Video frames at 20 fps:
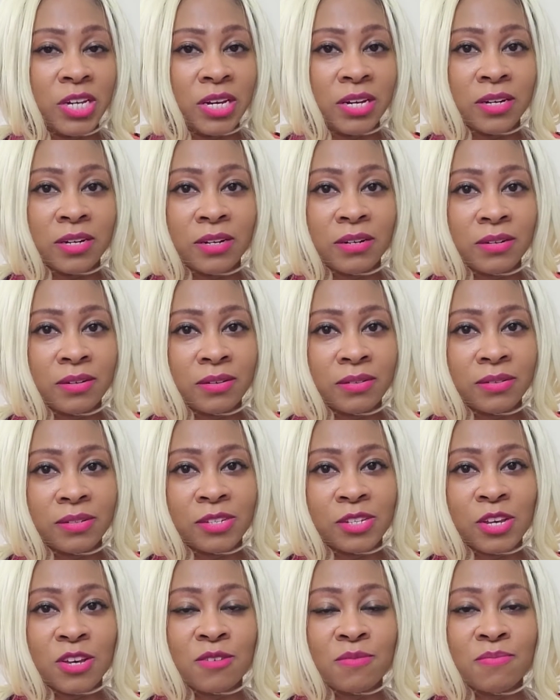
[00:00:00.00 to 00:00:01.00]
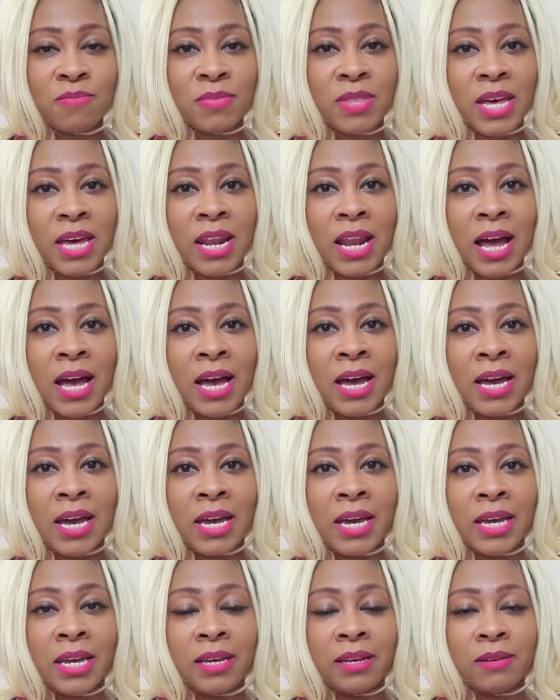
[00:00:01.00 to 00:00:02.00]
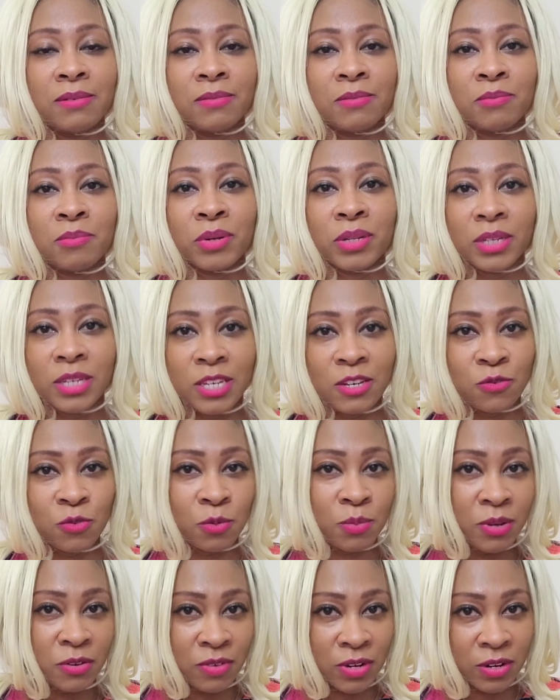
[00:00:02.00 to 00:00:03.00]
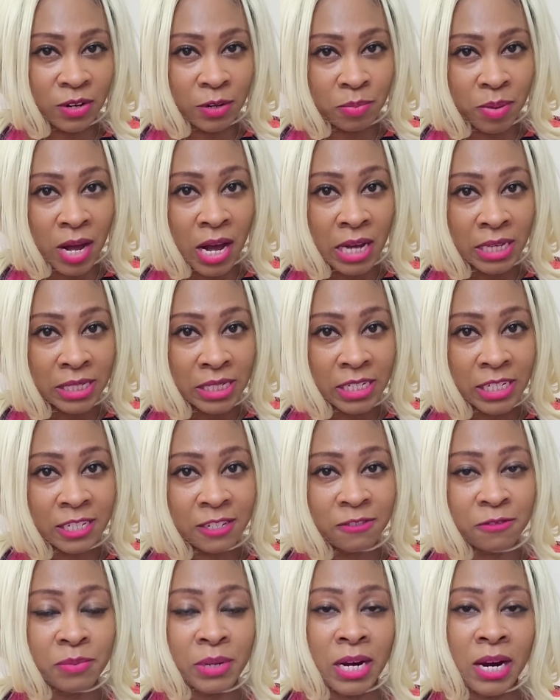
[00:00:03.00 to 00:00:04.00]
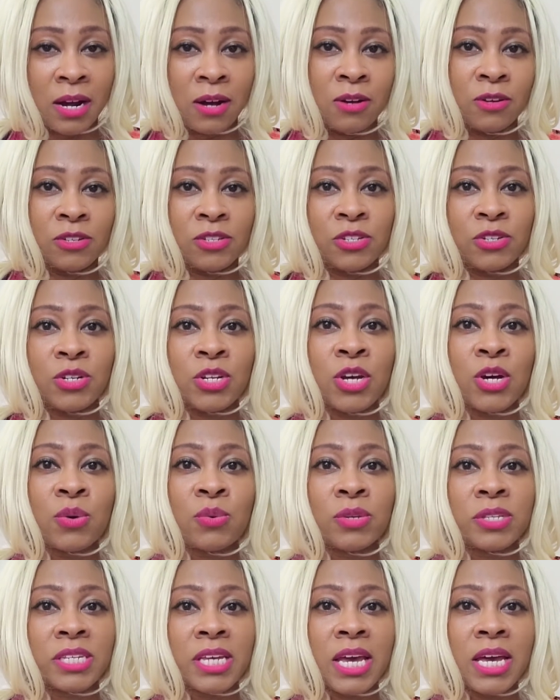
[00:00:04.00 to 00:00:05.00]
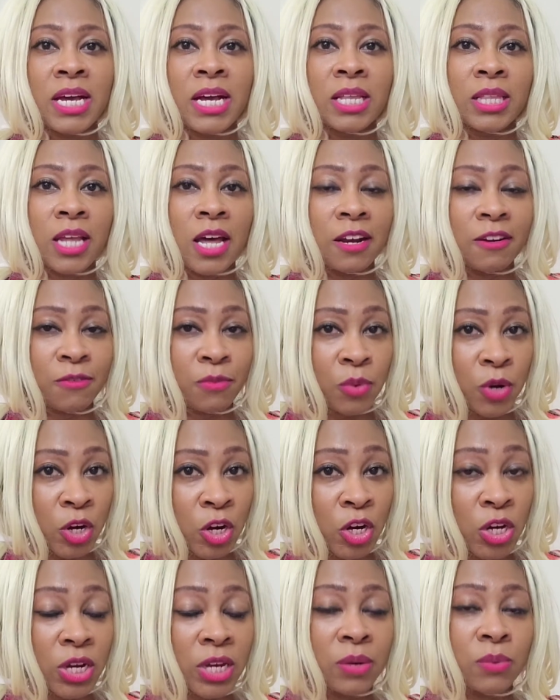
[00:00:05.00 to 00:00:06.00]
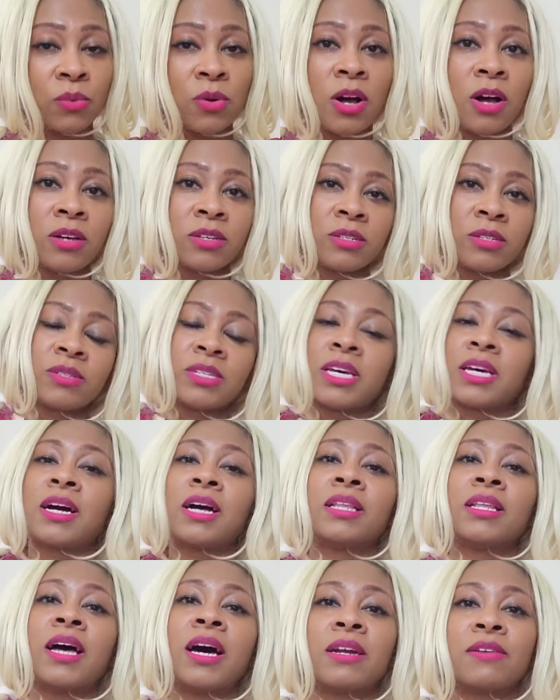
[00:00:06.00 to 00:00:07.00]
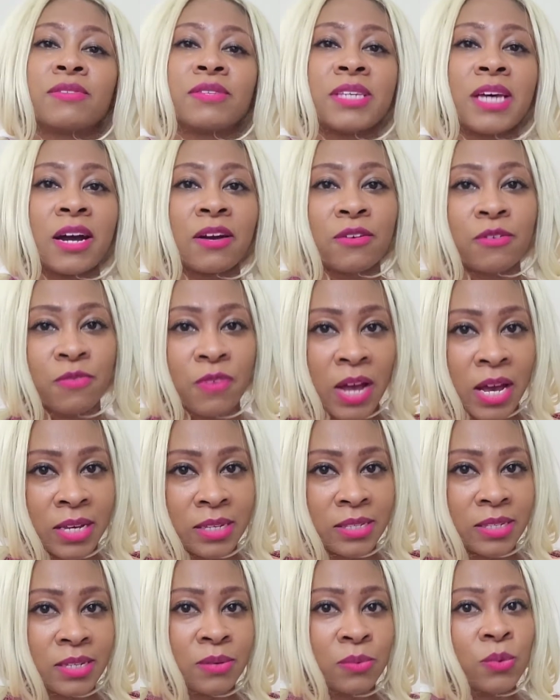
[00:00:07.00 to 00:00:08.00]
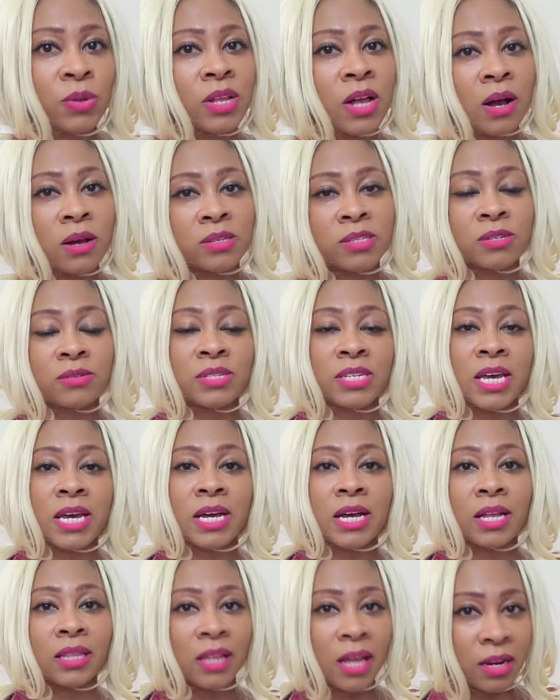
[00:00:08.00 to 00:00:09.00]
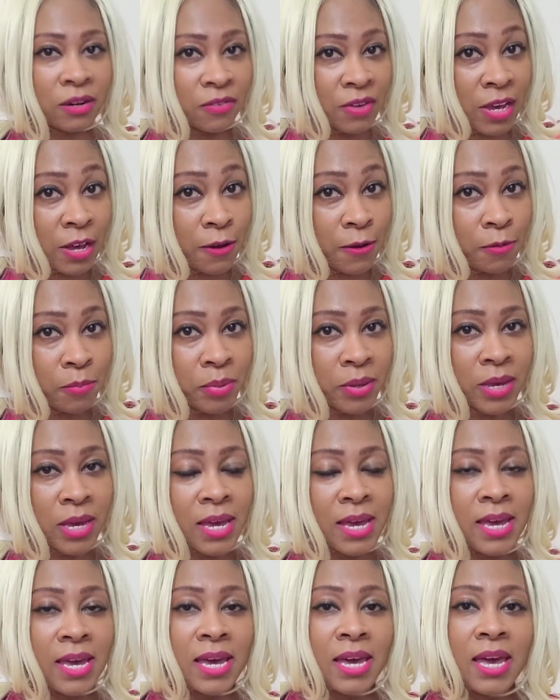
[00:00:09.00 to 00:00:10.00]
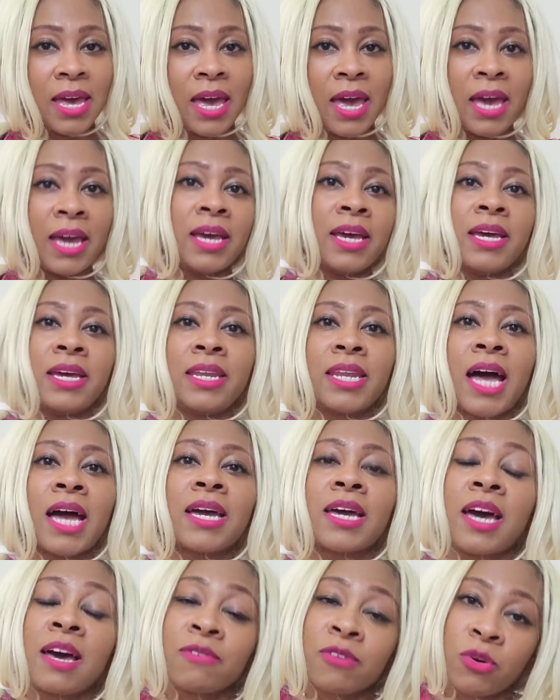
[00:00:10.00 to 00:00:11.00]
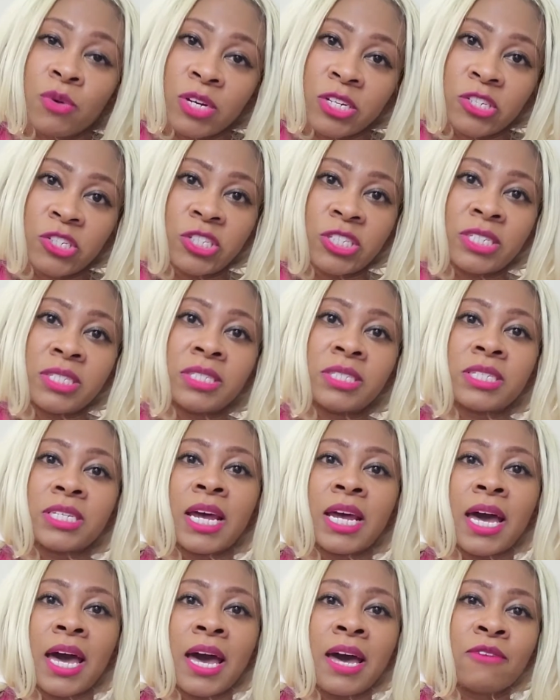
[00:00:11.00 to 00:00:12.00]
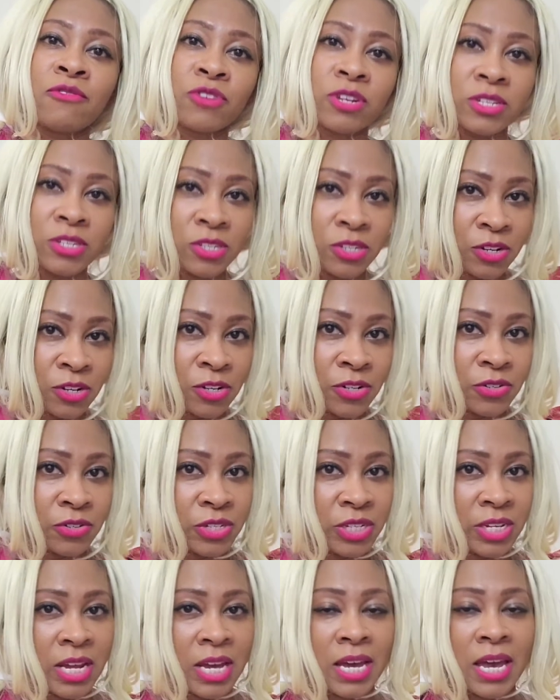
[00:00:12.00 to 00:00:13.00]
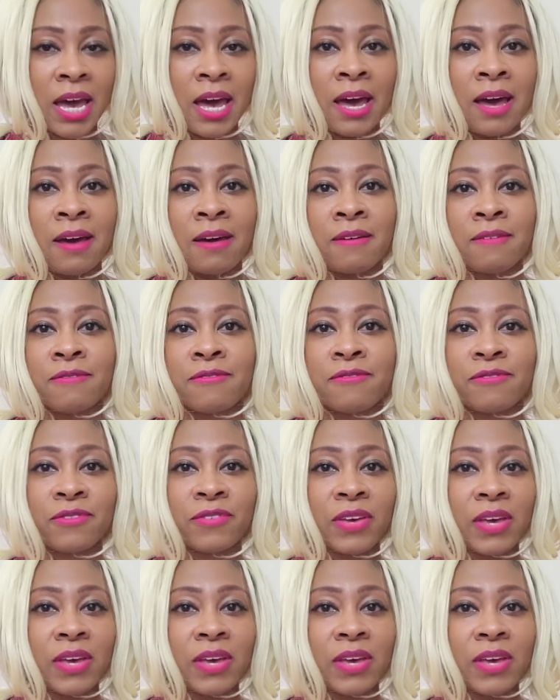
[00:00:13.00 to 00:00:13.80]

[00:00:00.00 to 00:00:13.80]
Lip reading: year, some that I believe will be very positive, but I also know will take a lot of work, and will also take a lot of sacrifice, and will also take a lot of help. And I have questions, and I have concerns, and I have